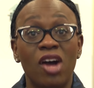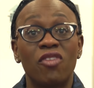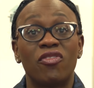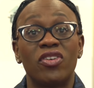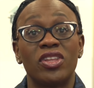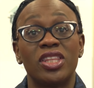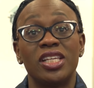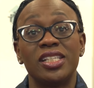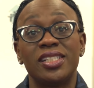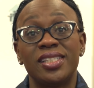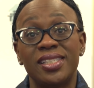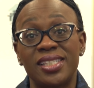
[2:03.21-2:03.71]

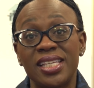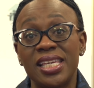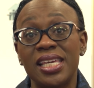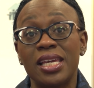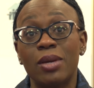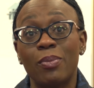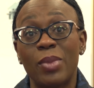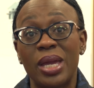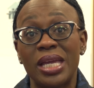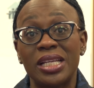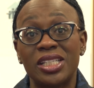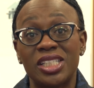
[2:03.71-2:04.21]
for the
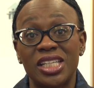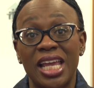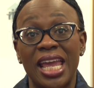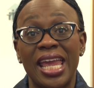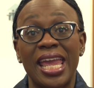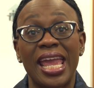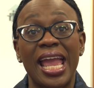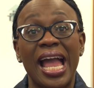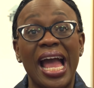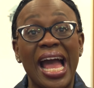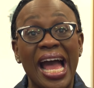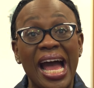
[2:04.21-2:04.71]

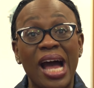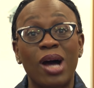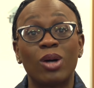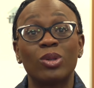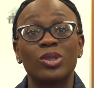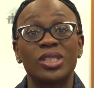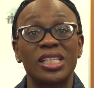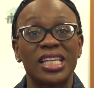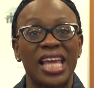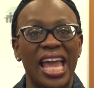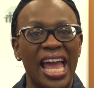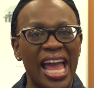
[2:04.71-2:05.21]
CMHA
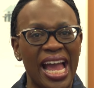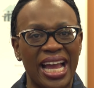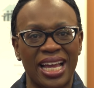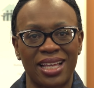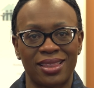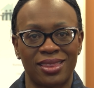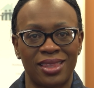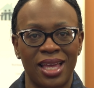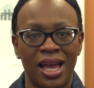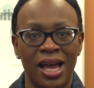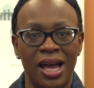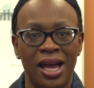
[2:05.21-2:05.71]
Housing
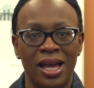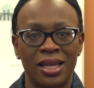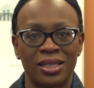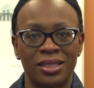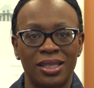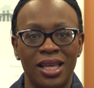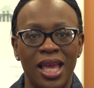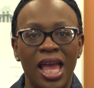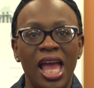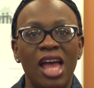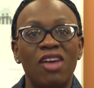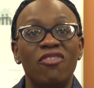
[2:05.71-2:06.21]
Hackathon.
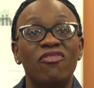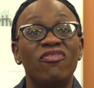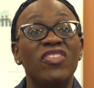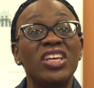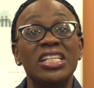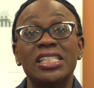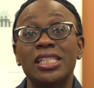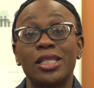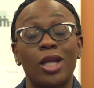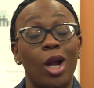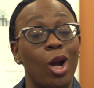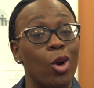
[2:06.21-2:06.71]

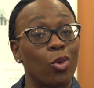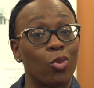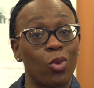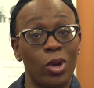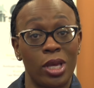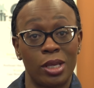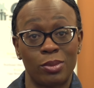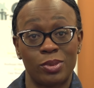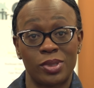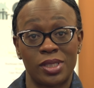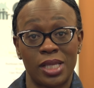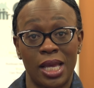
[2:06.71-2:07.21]
Visit our
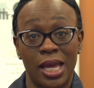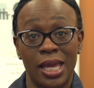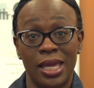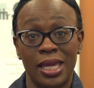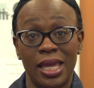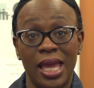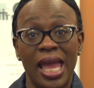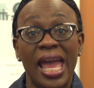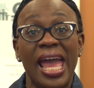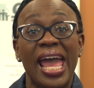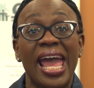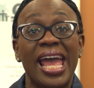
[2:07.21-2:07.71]
website
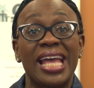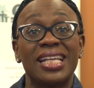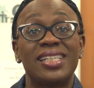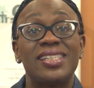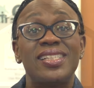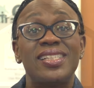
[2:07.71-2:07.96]
at